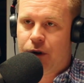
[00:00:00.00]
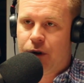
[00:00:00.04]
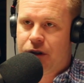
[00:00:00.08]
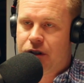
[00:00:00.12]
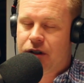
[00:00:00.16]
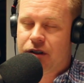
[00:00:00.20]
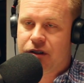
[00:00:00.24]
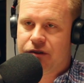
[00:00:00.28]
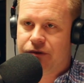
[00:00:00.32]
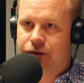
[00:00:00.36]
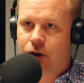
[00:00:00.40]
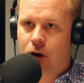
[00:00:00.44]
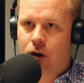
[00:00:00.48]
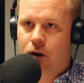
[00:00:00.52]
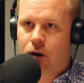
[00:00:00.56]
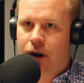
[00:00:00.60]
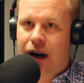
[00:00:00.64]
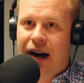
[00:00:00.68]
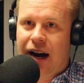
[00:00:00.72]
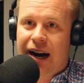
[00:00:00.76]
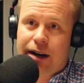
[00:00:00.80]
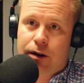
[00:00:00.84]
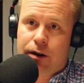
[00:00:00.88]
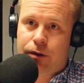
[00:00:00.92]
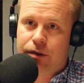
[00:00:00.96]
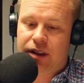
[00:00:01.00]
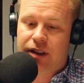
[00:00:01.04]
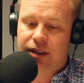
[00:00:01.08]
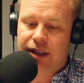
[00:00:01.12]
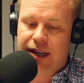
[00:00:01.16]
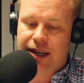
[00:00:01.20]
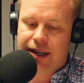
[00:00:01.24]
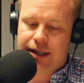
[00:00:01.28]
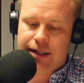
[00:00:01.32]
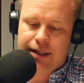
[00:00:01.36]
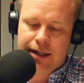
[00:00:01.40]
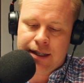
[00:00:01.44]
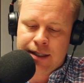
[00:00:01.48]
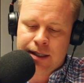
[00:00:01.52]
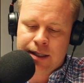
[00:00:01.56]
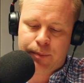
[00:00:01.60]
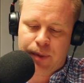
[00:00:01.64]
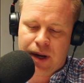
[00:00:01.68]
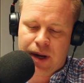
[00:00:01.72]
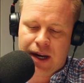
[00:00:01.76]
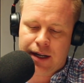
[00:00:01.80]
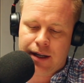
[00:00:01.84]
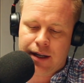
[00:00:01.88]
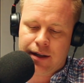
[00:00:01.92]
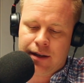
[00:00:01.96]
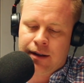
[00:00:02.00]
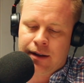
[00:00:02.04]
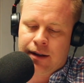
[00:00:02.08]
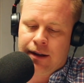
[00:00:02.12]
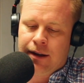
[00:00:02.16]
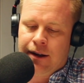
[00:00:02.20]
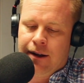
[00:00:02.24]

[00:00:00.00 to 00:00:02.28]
which is far higher than they anticipated,